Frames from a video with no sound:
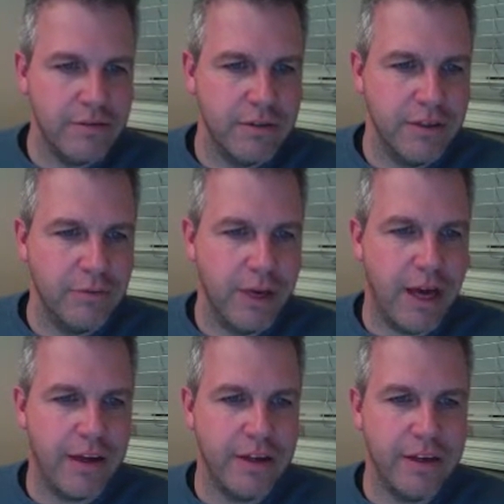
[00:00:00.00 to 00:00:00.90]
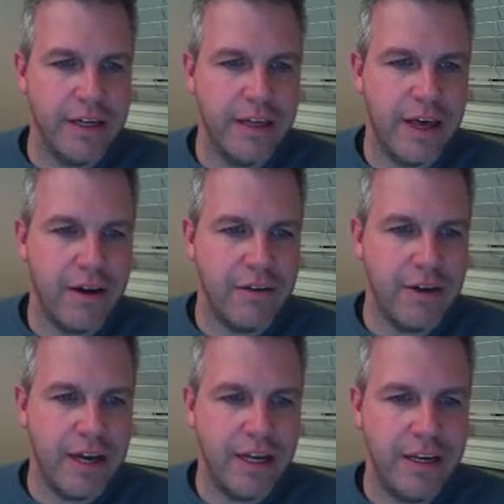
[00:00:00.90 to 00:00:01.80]
because we calculated that
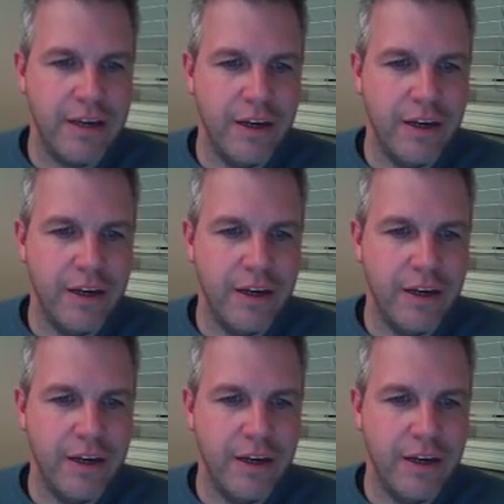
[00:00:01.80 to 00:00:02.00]
already,